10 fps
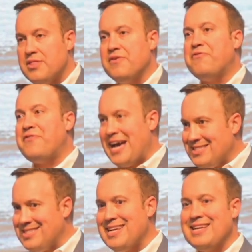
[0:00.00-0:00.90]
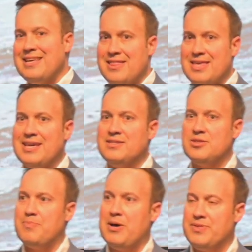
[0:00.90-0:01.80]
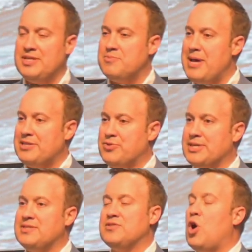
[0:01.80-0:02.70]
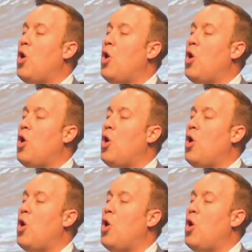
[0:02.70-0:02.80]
The fascinating things about these metrics is